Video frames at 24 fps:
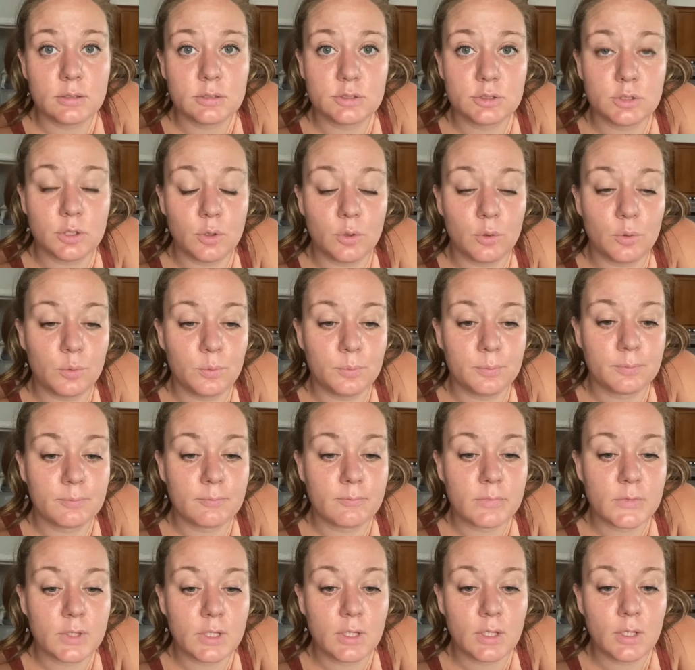So
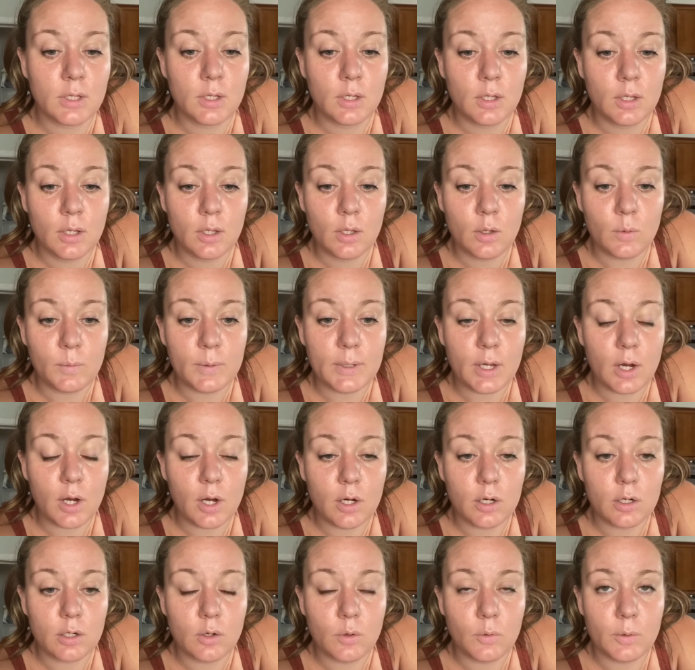we
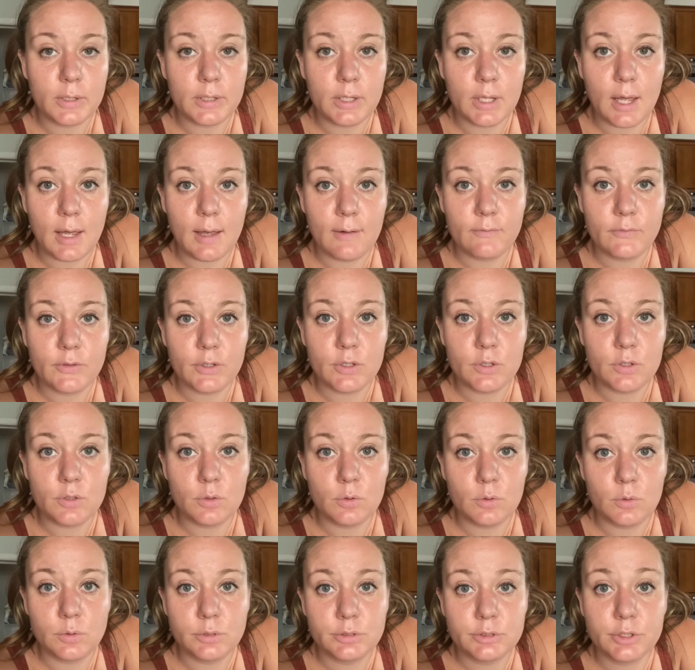are going to have to
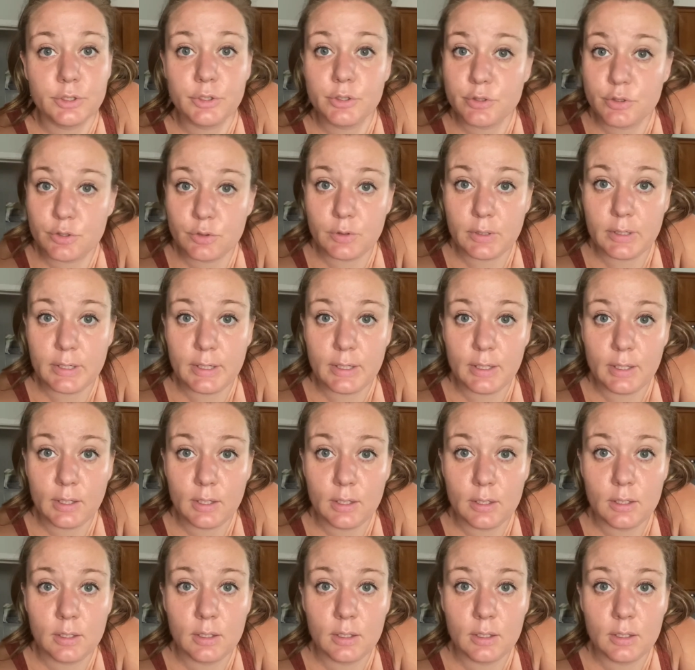do surgery,